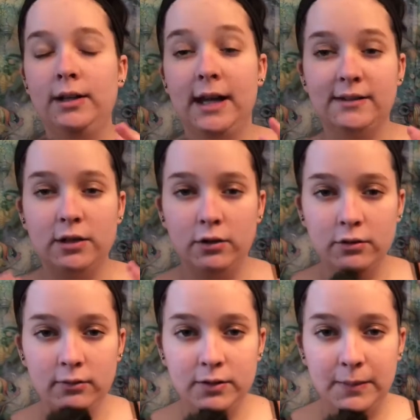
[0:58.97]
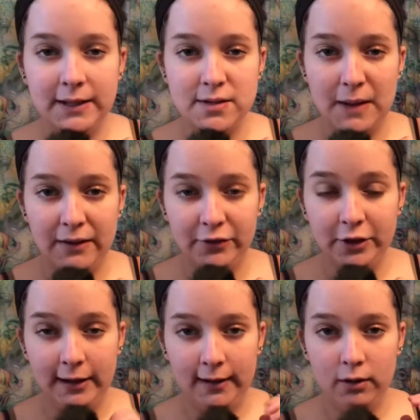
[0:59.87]
yes, I know Splat is bad for
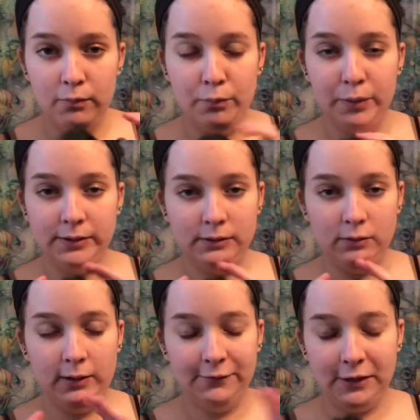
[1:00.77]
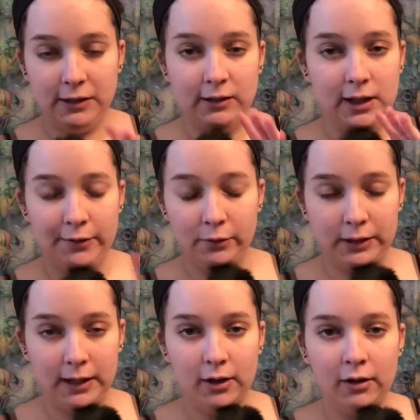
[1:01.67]
your hair, but quite frankly, I don't
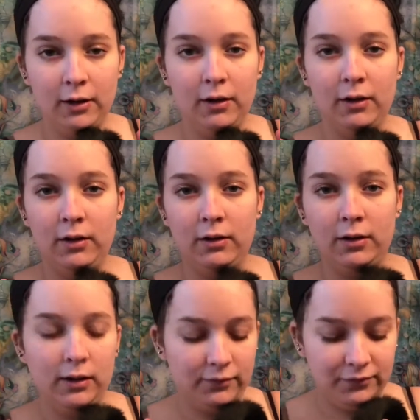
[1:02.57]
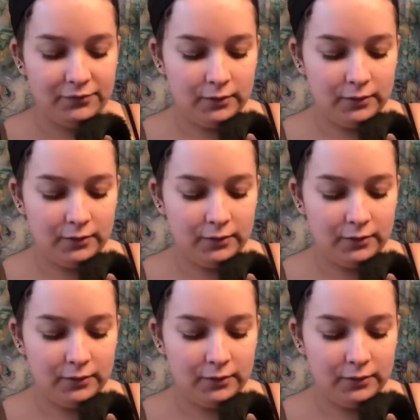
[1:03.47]
care. If